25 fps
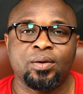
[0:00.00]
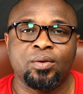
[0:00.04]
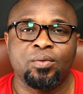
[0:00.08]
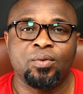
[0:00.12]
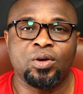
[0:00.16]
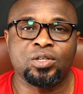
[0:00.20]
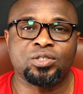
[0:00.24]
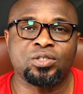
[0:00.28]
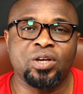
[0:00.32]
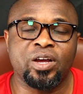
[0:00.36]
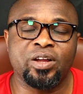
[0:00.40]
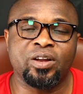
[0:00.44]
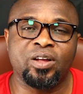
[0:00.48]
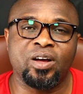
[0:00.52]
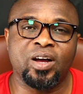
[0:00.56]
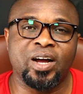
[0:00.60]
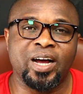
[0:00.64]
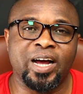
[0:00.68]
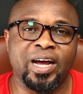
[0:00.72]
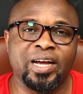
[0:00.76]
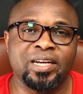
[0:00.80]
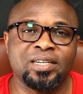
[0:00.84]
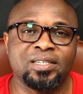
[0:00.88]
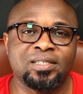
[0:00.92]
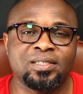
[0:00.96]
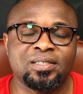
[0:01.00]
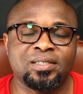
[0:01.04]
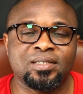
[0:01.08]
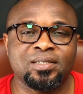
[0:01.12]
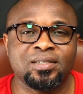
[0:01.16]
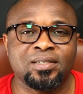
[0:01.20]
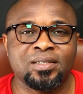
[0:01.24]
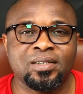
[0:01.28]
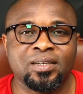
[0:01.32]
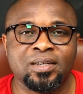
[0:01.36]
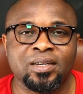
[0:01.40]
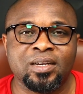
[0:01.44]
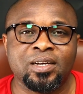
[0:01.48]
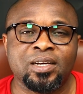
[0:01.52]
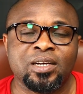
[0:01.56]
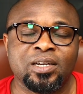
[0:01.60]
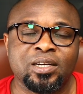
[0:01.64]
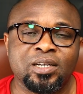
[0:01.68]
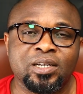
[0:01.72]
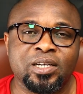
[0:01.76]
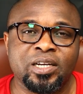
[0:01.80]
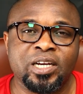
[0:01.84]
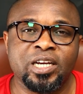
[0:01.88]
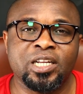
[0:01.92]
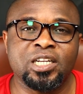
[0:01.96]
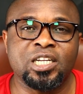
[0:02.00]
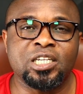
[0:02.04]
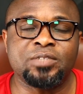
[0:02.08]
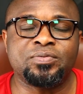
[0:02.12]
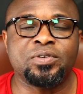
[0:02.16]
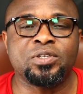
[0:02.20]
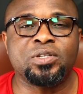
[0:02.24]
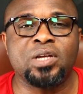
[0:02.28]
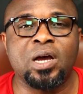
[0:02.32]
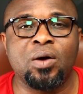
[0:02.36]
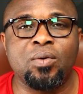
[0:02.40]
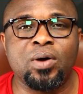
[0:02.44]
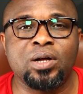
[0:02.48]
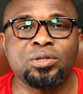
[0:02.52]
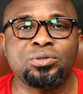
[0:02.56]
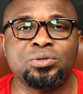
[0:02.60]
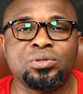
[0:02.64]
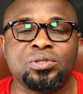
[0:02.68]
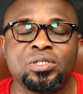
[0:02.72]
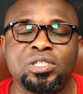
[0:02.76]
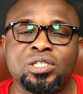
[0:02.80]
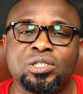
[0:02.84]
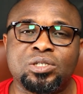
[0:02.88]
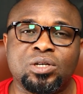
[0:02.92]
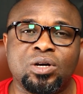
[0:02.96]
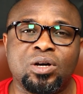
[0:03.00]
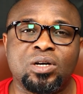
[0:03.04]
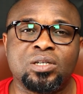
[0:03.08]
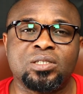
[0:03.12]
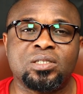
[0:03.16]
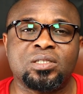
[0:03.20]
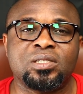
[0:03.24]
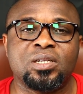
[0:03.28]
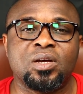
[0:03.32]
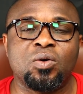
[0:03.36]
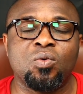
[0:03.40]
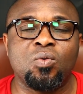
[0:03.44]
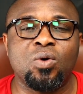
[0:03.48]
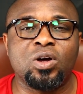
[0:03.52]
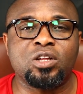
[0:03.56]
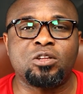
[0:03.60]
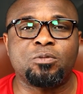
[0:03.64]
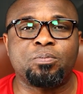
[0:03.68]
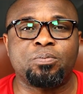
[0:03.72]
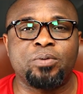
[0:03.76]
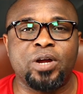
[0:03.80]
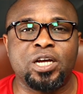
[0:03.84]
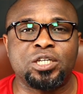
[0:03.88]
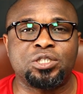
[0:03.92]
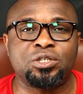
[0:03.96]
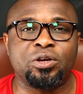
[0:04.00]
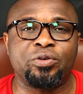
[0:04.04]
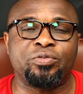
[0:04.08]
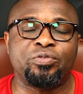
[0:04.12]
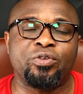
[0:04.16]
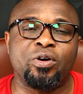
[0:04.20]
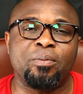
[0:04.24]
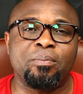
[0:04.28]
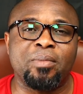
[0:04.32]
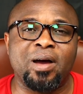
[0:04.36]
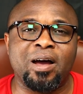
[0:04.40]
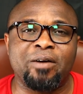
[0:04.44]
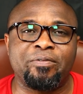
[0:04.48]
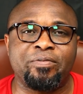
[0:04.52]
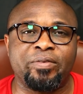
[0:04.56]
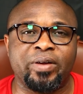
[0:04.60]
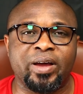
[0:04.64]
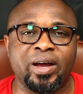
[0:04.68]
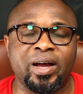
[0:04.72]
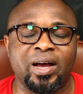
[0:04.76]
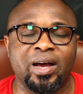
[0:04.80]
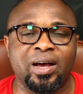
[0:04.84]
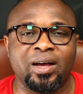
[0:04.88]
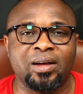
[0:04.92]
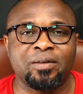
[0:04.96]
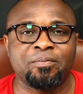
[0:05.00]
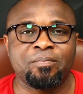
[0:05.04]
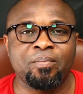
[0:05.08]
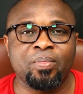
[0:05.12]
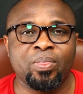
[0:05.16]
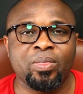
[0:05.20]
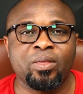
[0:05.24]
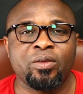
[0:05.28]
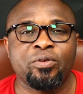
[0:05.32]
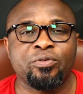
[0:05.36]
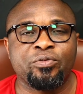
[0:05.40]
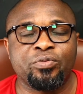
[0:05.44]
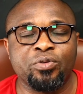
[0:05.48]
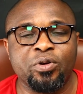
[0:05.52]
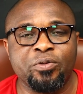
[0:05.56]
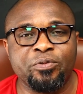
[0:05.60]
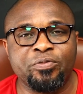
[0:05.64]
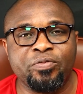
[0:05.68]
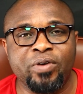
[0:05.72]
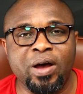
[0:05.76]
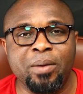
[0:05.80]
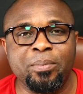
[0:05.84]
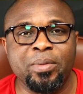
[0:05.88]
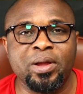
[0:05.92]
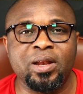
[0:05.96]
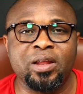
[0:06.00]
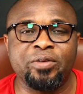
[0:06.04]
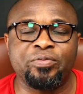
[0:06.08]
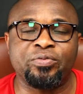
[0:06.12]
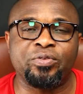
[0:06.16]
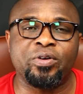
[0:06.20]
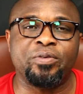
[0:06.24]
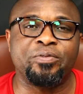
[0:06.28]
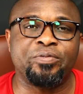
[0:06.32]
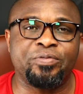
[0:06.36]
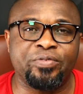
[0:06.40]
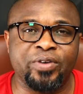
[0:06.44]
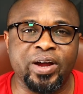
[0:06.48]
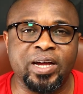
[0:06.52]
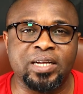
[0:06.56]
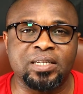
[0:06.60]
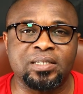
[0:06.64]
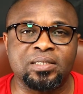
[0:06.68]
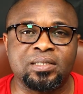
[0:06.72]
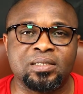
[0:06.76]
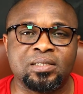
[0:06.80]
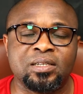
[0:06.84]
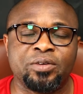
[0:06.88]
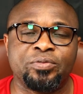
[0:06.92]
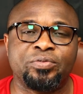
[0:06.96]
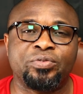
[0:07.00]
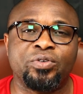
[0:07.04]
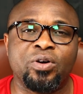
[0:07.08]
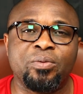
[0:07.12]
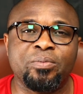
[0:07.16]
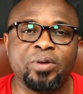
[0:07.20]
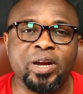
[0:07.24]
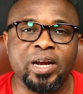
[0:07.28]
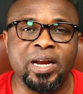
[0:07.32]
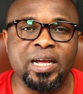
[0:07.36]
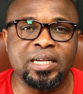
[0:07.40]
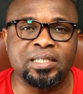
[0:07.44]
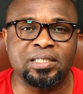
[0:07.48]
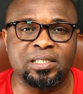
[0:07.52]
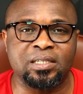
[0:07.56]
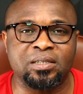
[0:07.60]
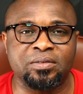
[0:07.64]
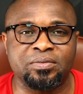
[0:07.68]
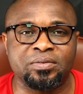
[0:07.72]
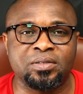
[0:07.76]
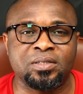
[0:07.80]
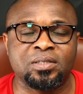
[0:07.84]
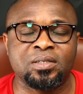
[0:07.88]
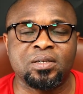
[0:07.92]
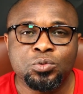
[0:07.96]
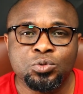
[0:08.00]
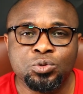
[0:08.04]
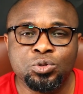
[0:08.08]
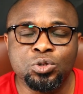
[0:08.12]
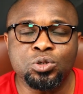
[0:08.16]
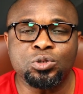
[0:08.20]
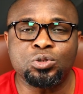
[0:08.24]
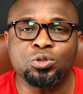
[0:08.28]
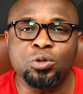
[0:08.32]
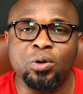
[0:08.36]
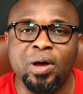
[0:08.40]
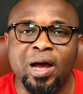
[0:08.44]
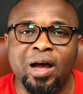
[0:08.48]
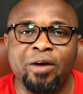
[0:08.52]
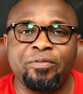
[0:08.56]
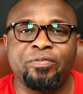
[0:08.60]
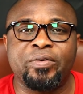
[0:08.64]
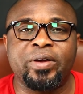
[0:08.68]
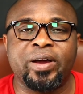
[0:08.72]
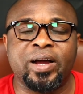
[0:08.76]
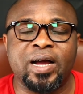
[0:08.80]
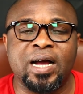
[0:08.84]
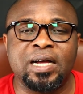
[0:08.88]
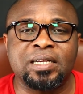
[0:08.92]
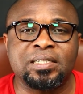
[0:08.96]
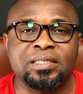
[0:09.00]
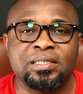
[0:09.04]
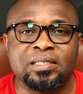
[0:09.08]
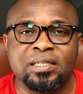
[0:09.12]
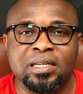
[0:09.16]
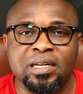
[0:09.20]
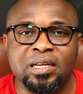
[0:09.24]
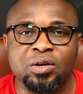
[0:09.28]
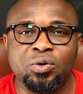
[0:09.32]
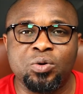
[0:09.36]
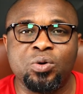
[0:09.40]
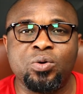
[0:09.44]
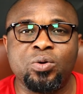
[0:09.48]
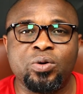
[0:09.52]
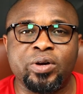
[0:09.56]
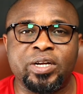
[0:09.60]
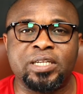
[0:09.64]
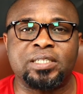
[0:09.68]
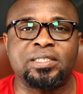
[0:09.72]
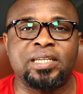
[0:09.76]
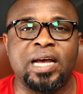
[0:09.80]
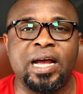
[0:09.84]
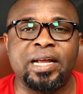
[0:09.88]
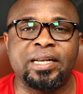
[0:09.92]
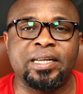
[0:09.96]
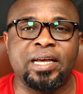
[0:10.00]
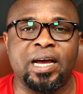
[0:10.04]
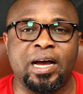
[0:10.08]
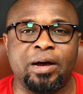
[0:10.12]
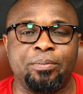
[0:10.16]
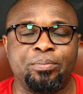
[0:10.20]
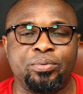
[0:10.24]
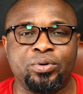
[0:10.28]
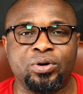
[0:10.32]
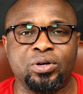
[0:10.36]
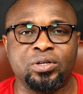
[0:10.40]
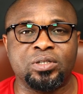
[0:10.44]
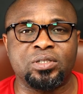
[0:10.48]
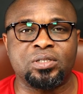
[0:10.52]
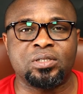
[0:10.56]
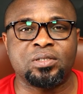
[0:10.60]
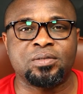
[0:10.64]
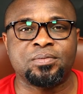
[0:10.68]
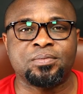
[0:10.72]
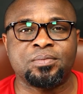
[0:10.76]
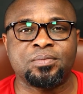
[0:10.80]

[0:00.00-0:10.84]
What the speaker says: What's going on, guys? In this video, I want to discuss what pressure from Africa, from family, from friends, from relatives do to Africans who reside abroad.